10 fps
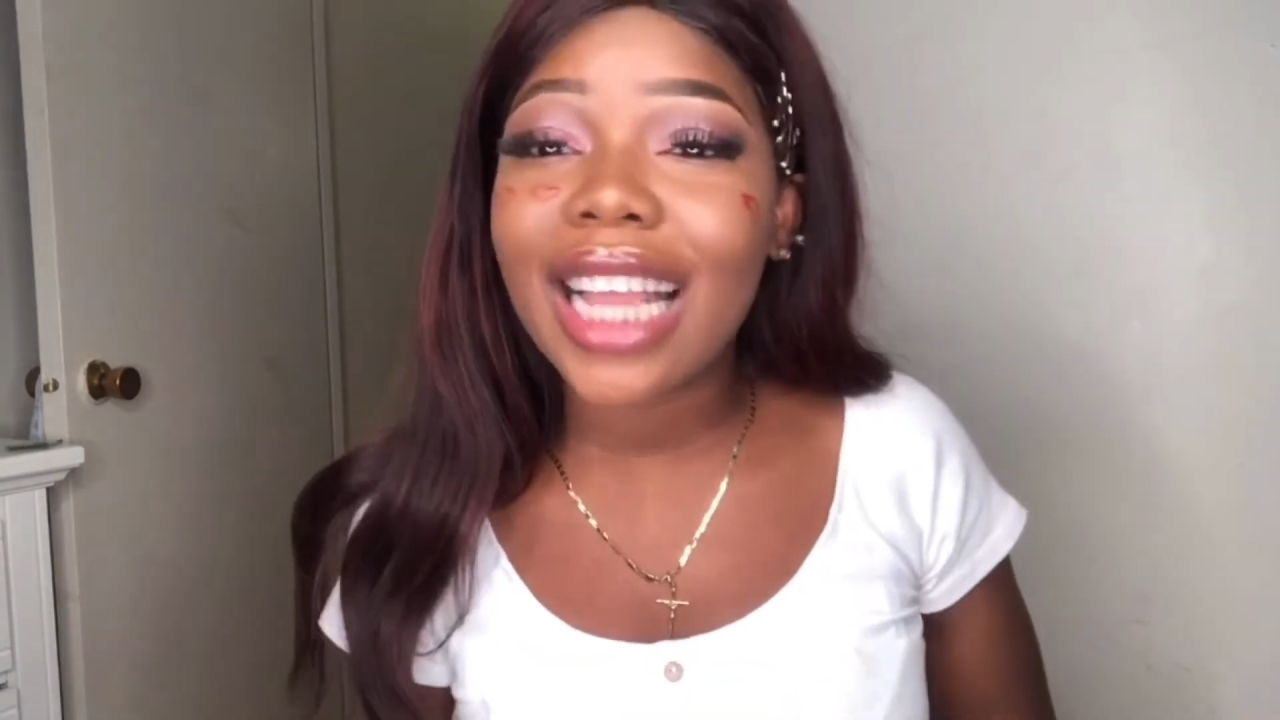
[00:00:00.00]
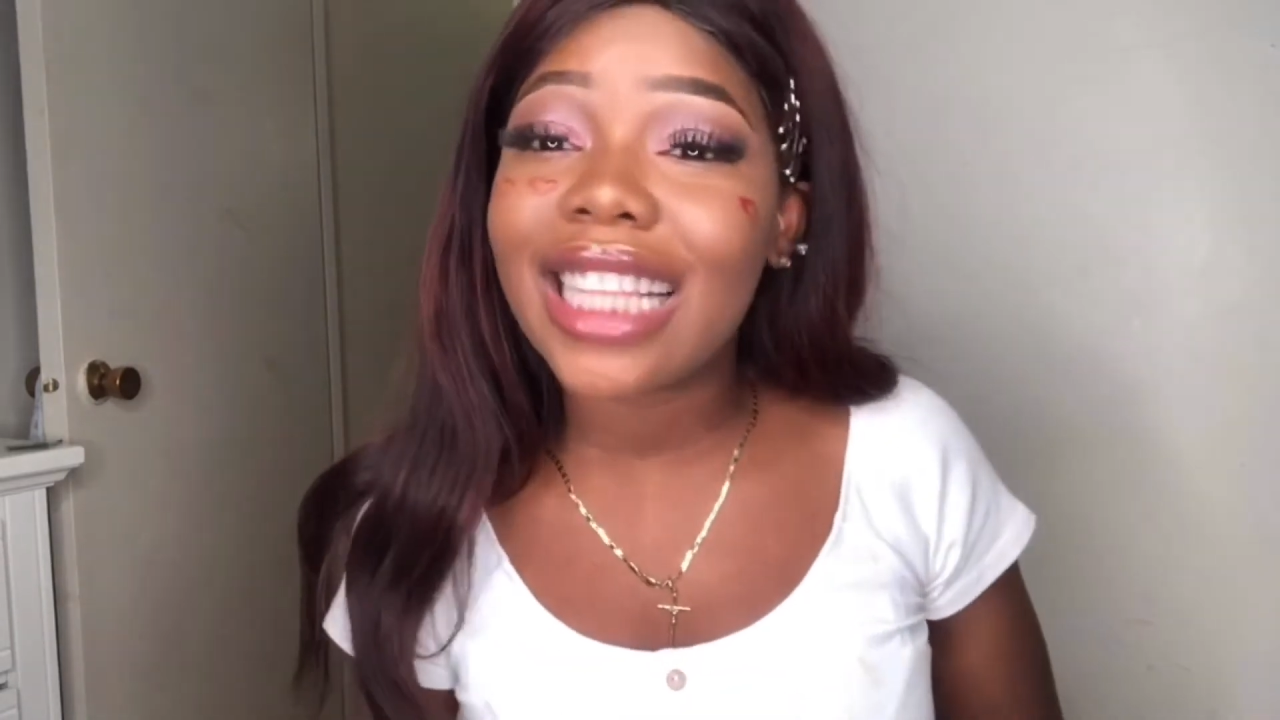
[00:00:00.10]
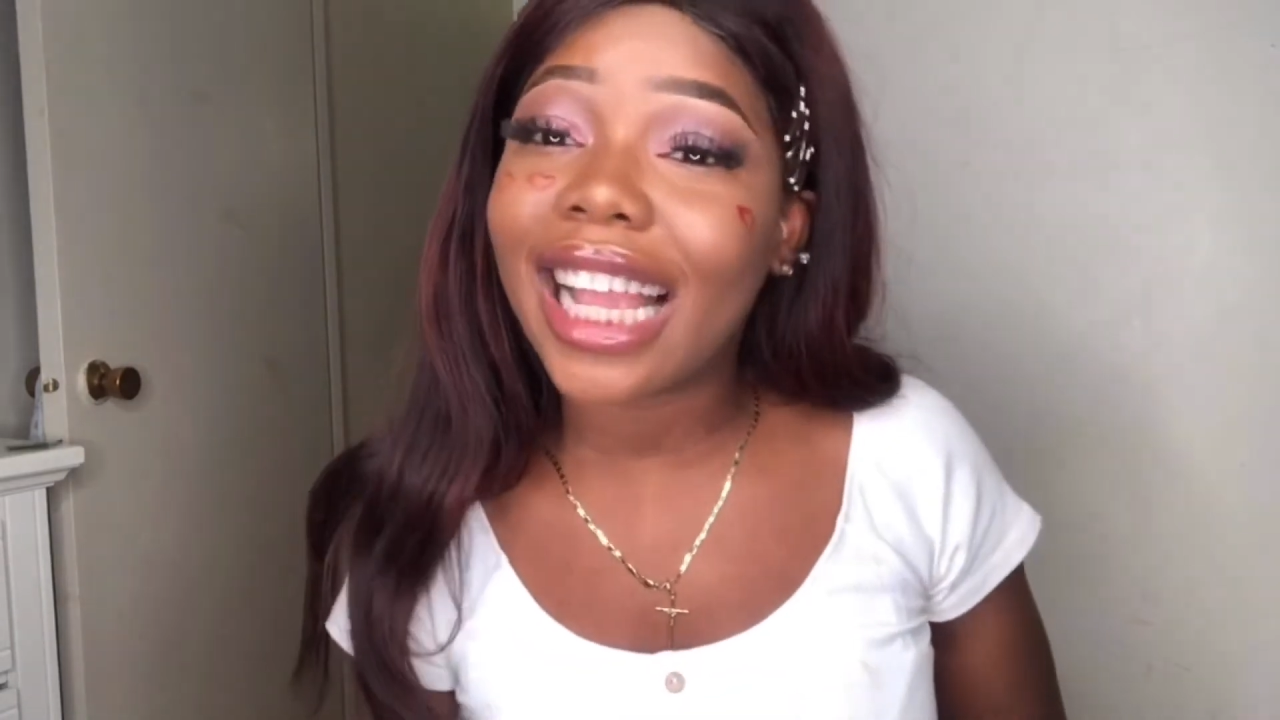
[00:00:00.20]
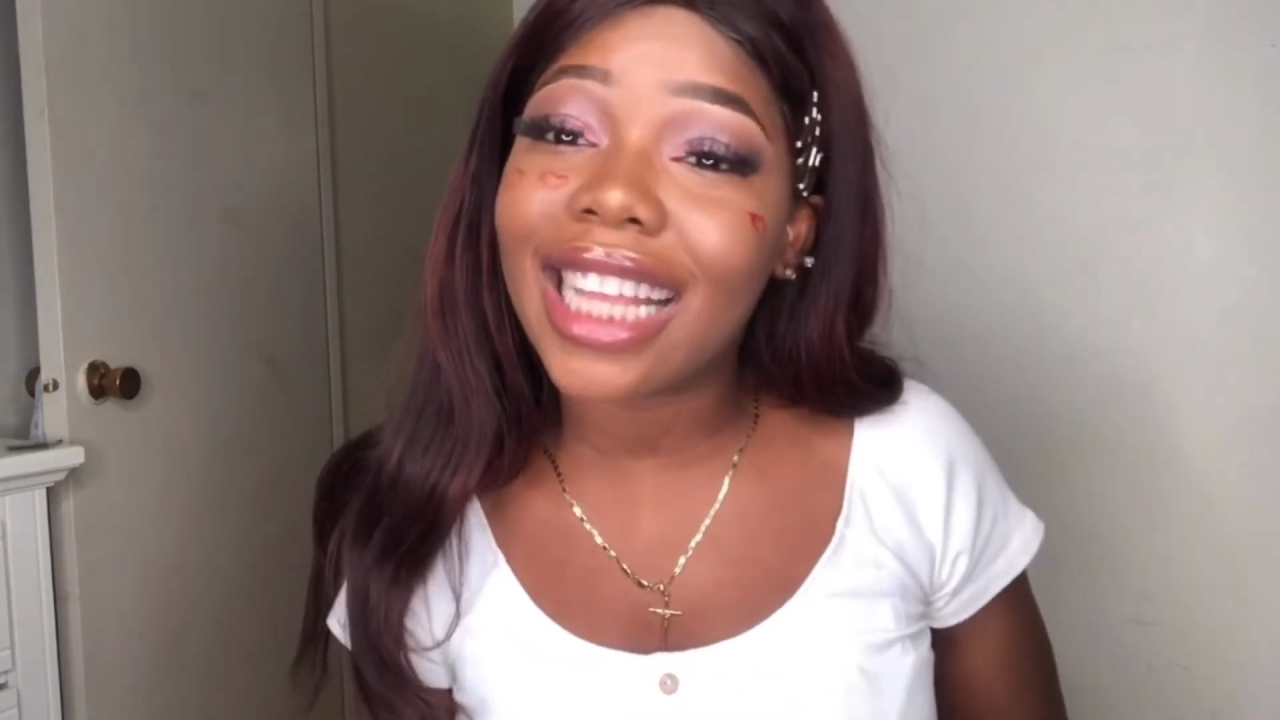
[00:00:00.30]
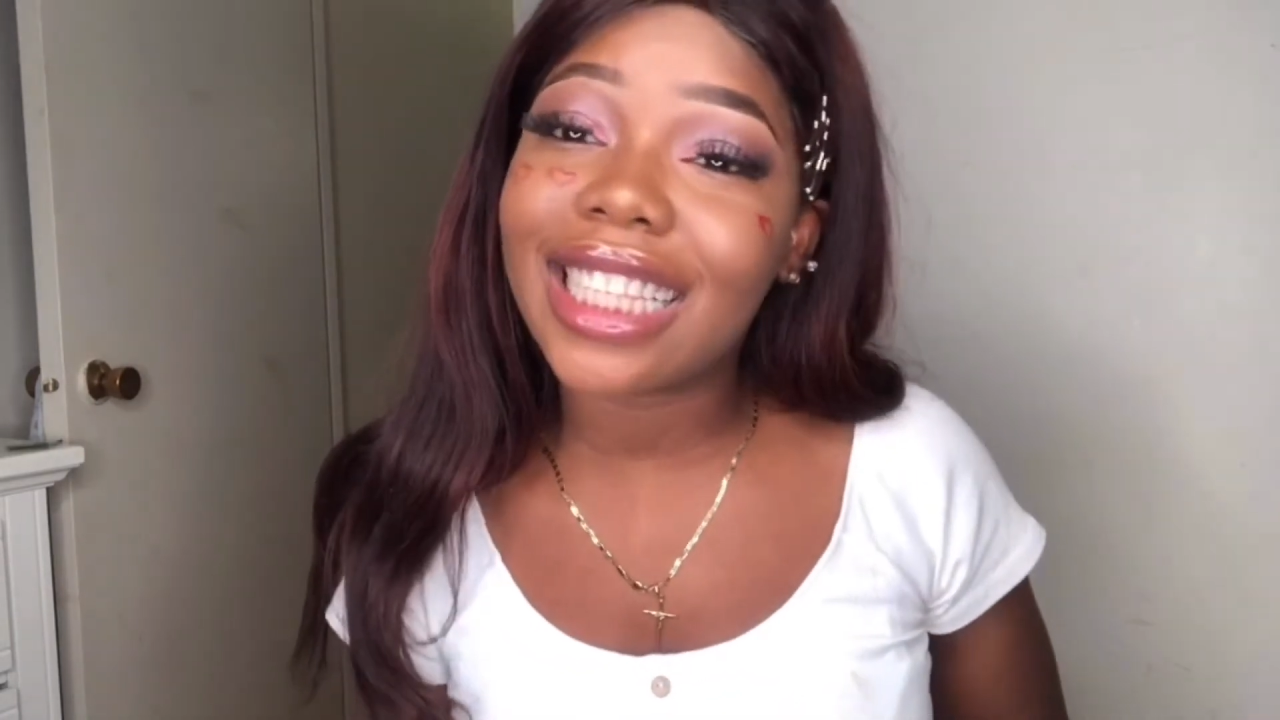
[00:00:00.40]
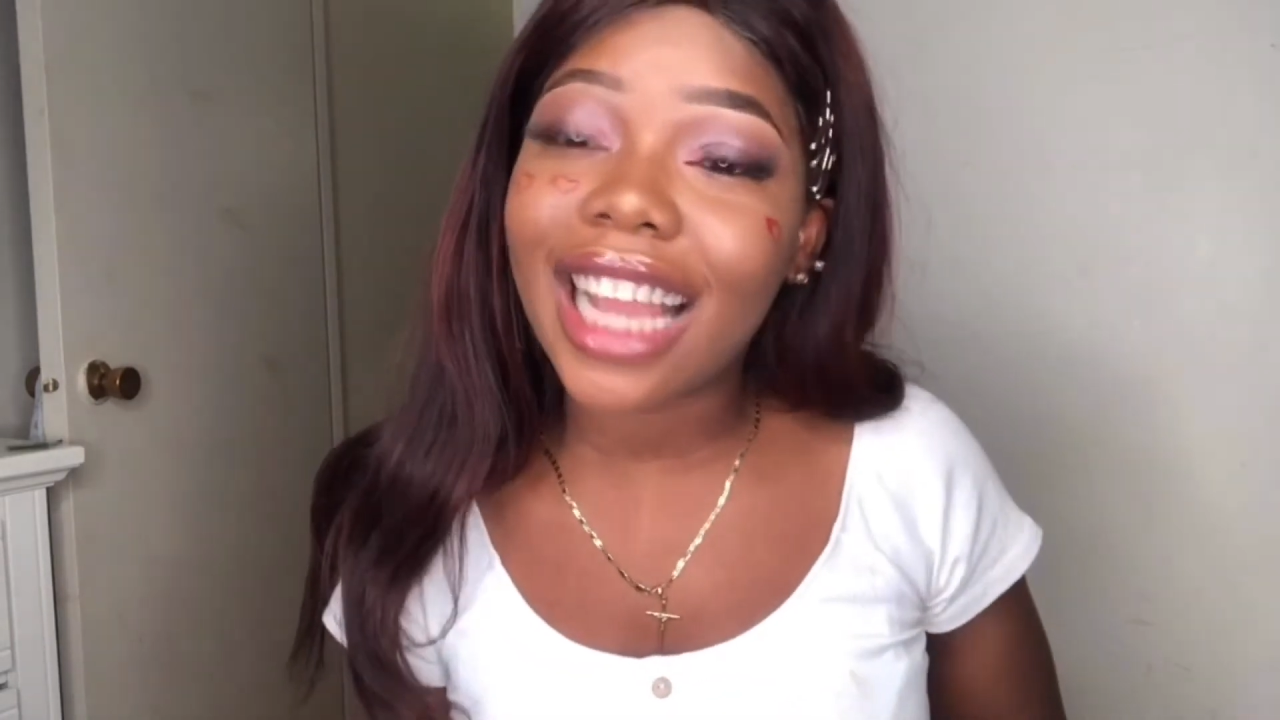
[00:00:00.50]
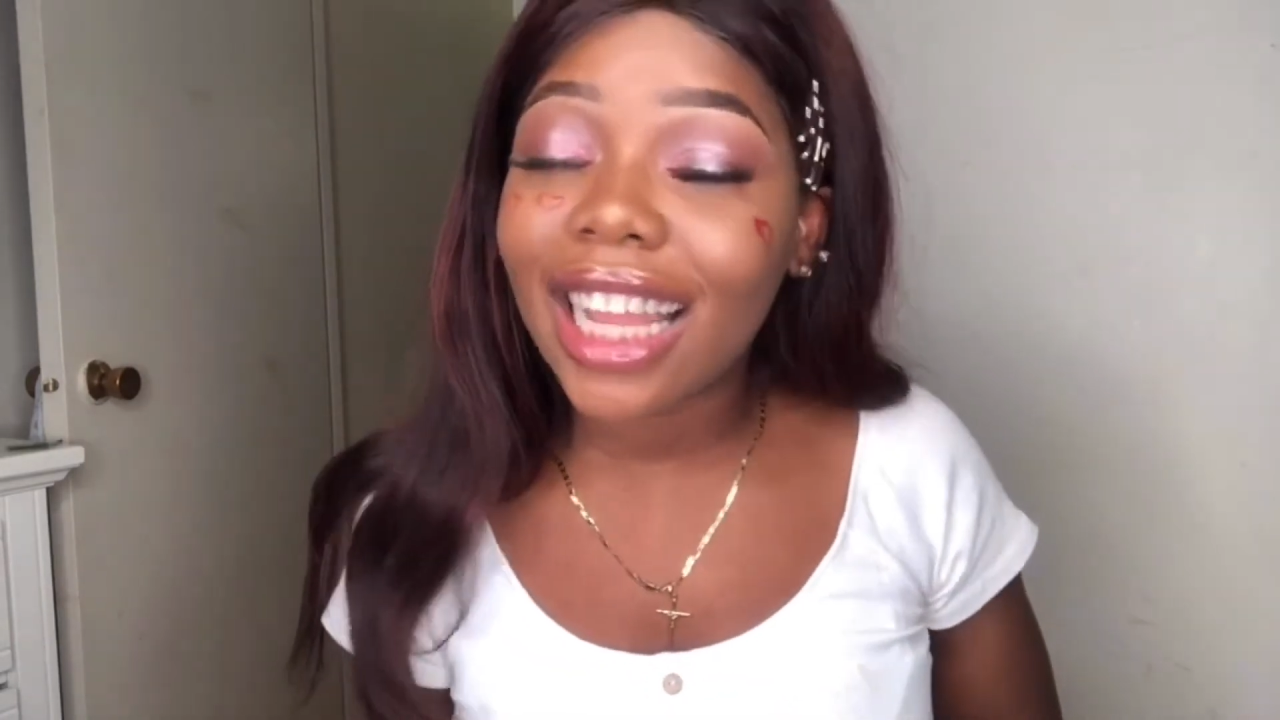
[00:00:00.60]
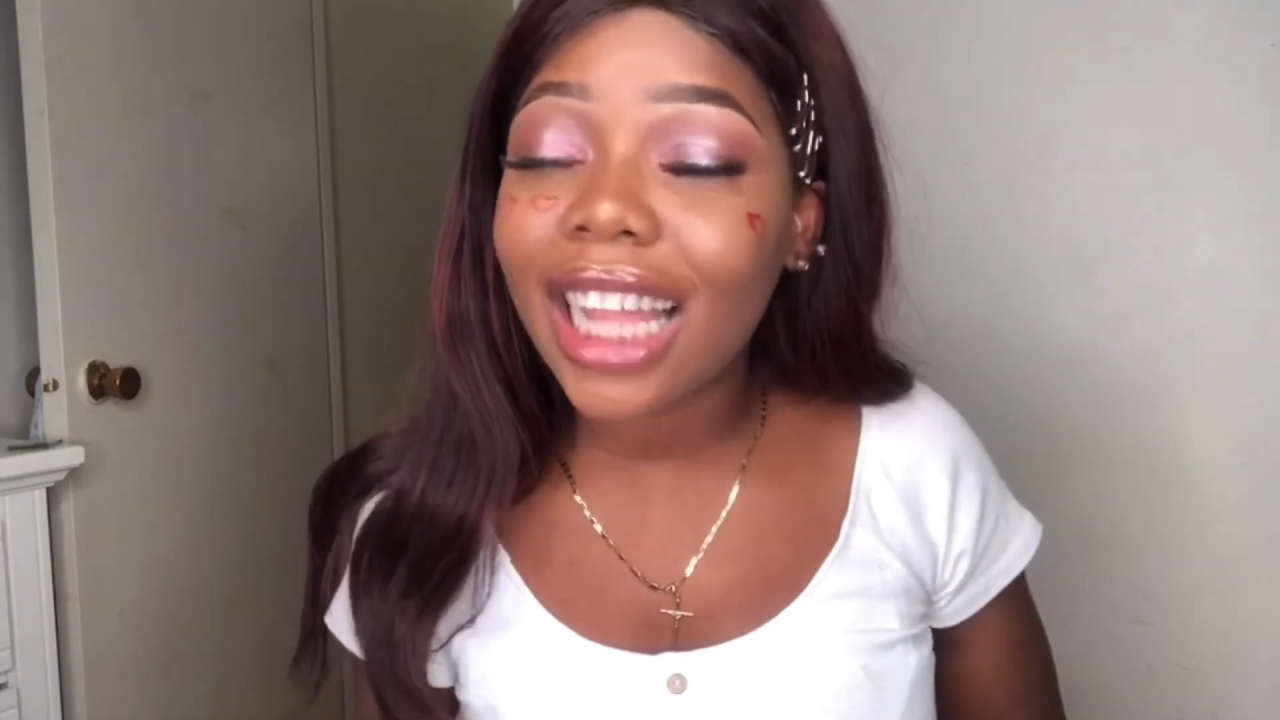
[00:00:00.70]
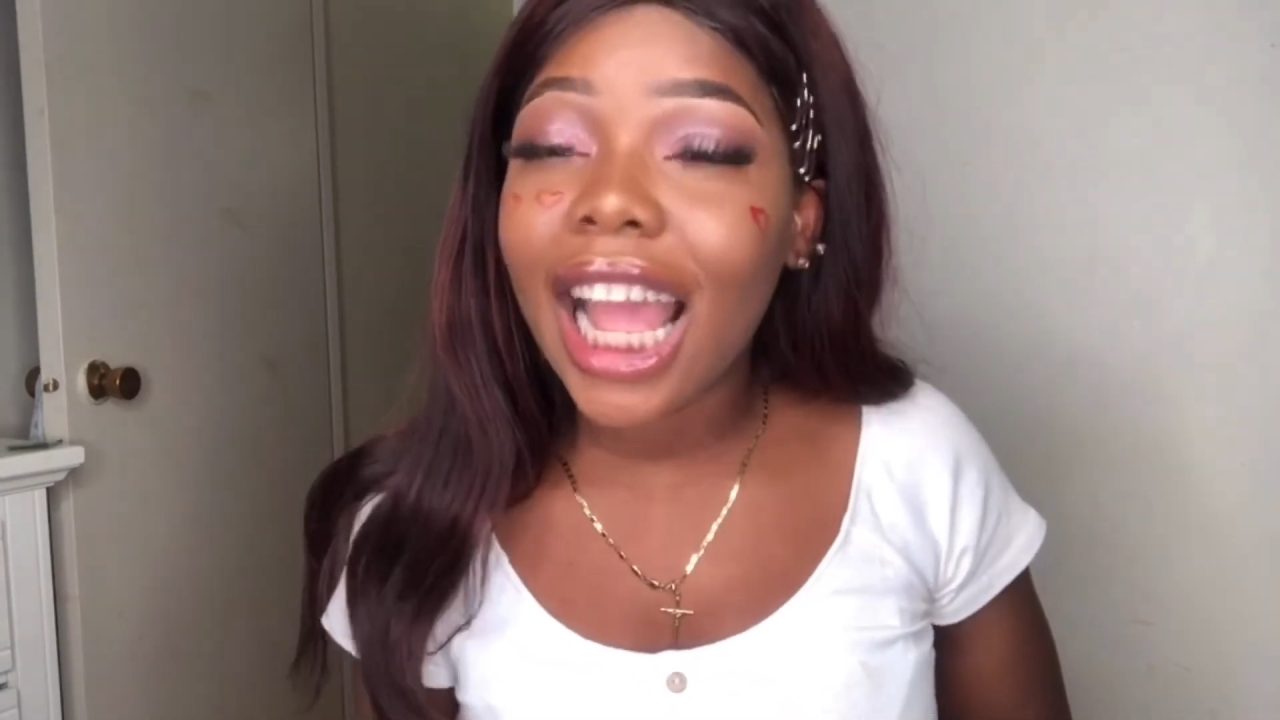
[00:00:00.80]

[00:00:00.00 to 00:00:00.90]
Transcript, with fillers: like i said